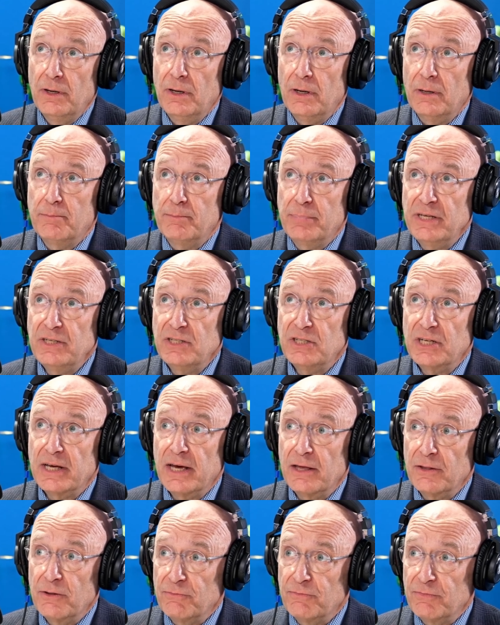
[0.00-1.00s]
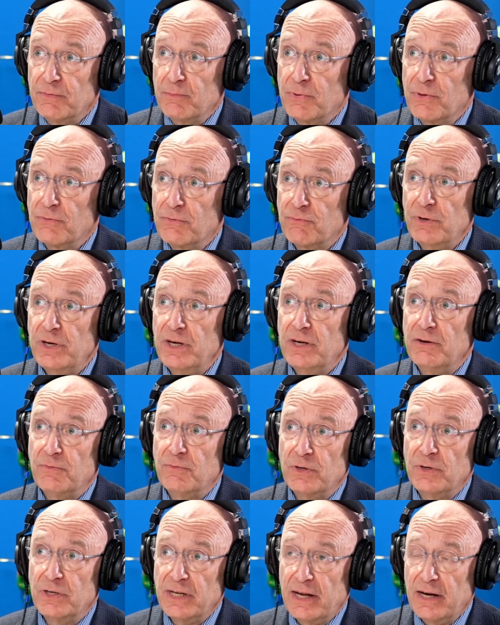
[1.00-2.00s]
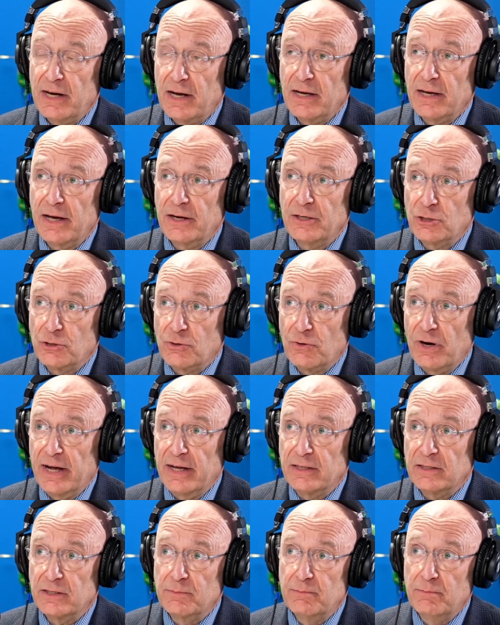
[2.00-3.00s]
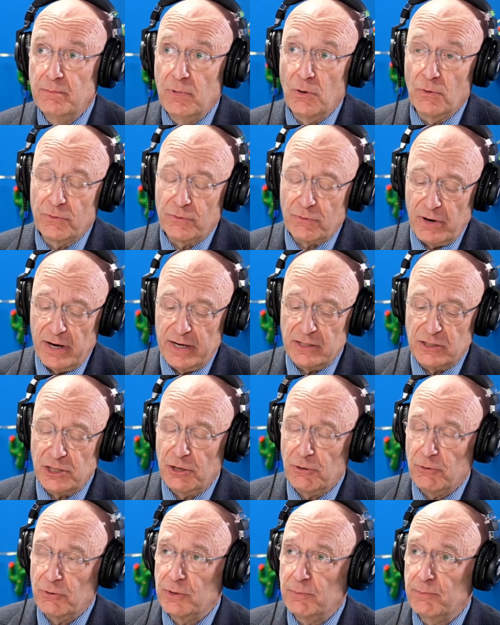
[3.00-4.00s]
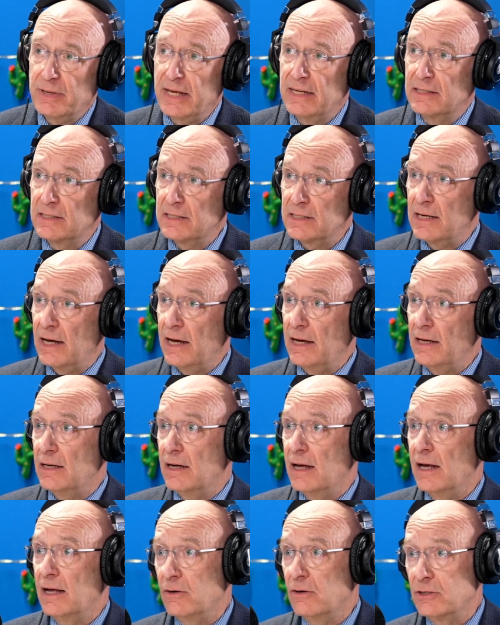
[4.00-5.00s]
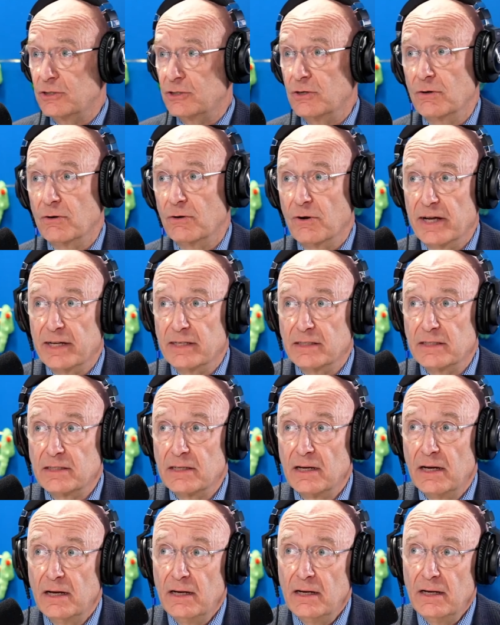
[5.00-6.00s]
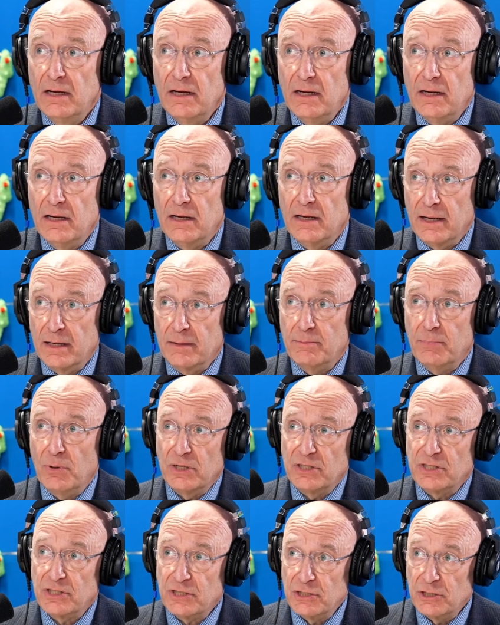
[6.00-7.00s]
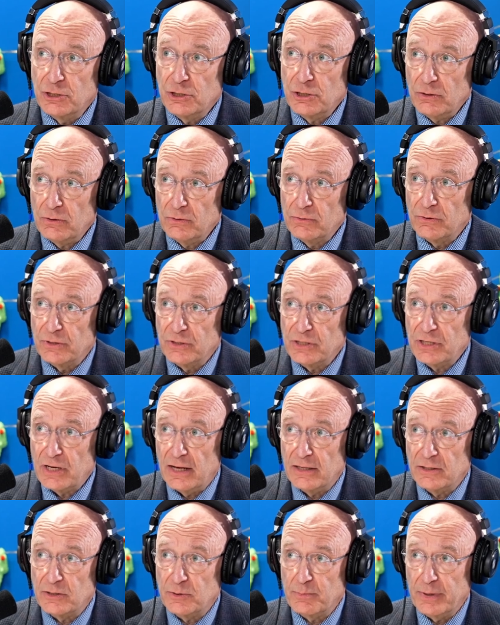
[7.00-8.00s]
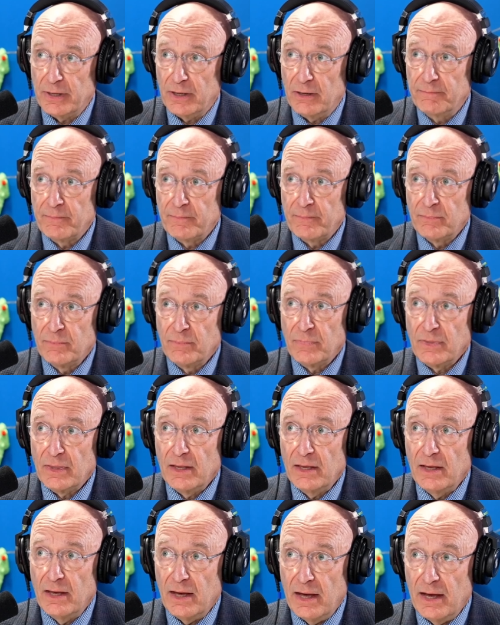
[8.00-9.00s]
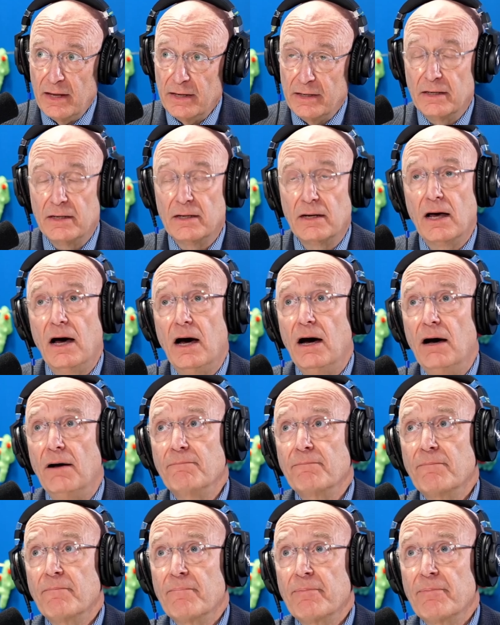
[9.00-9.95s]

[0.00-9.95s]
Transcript: uh, pieced together from three different NIH grants, both grants here to Penn State and also grants uh, at Boston Children's Hospital. Okay. And uh,